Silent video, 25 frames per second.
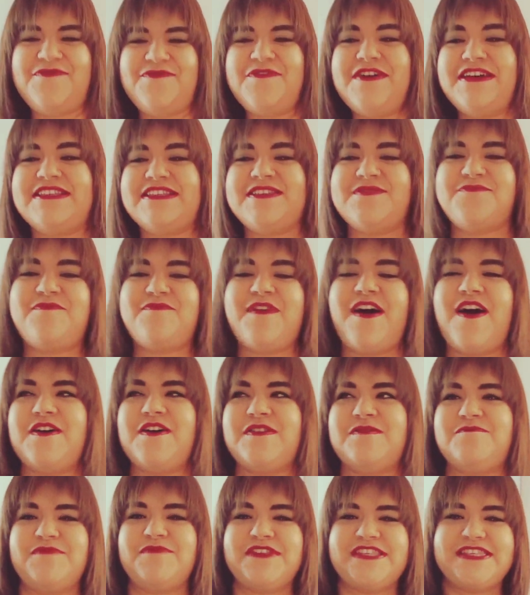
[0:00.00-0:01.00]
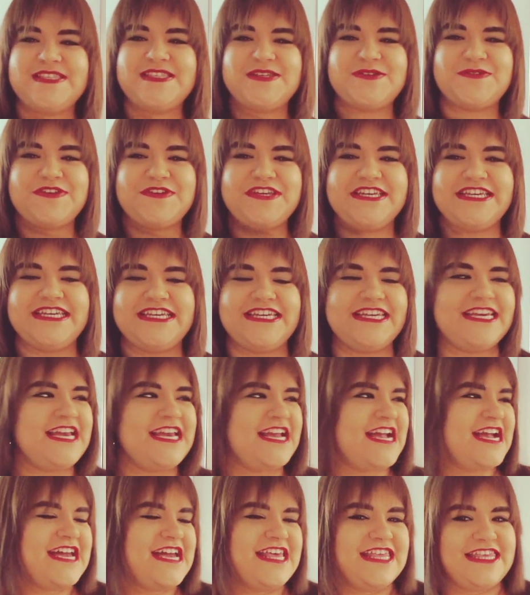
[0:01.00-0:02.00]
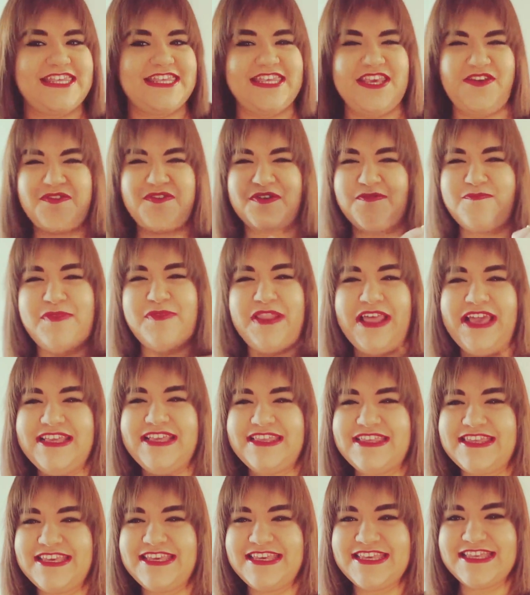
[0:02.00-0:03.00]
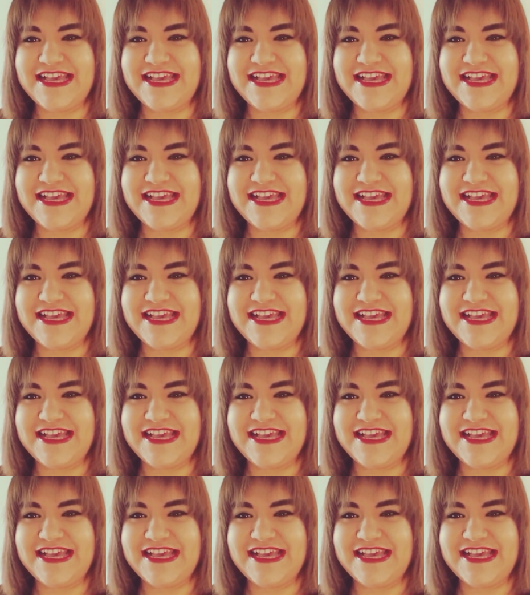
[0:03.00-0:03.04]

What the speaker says: It was about mystery, secret places,